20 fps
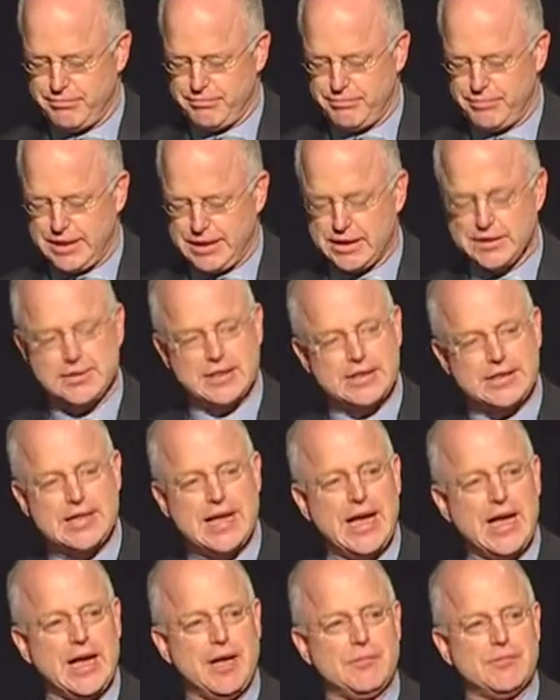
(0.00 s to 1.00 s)
because at
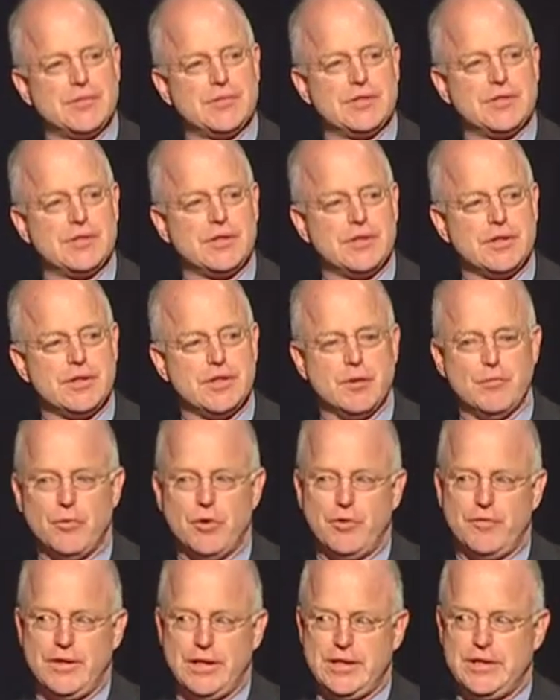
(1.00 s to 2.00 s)
times the
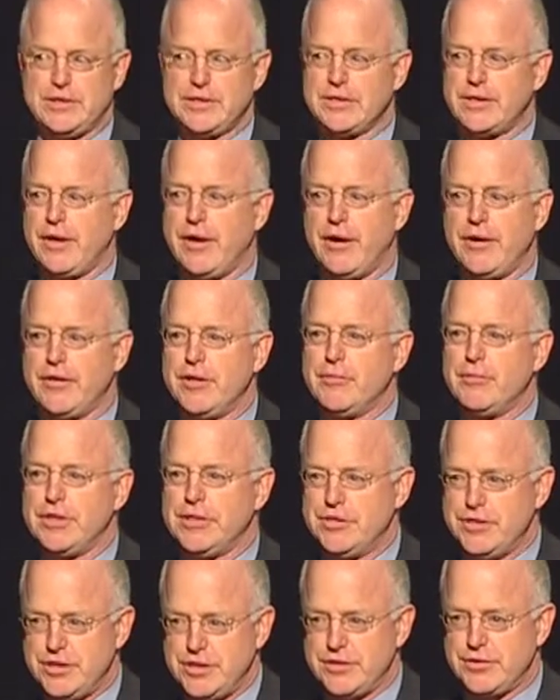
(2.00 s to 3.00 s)
movie scared the
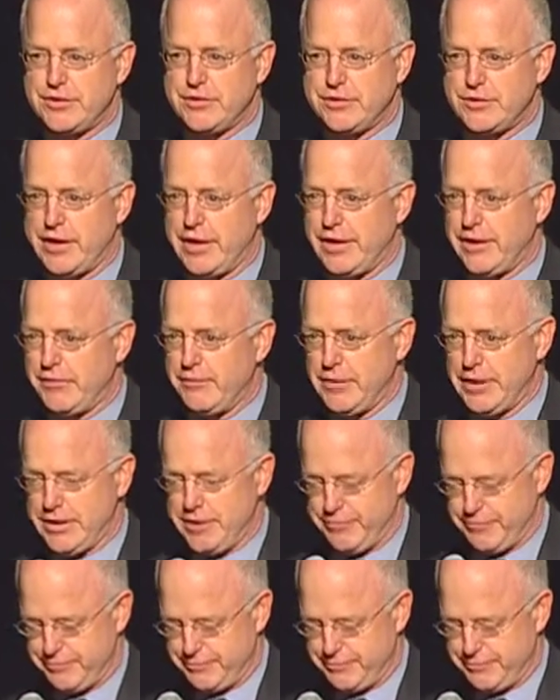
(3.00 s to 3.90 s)
bejesus out of me.